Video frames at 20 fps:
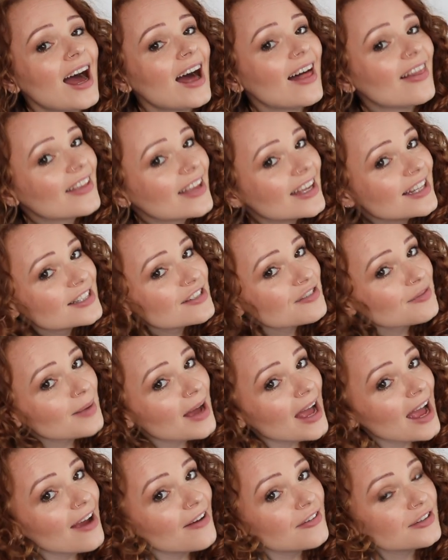at the ends of
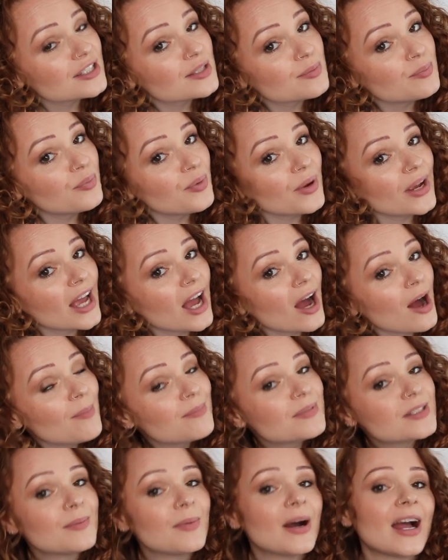my hair and just bring it
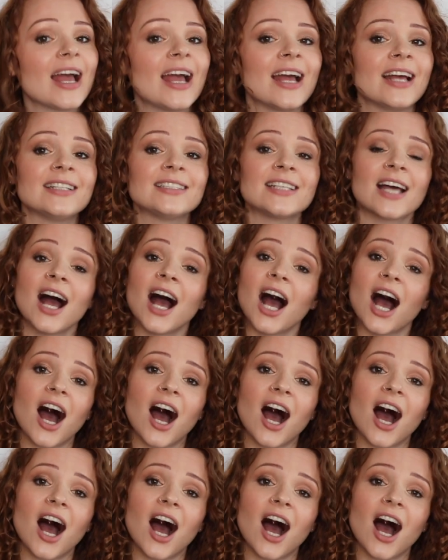up to my head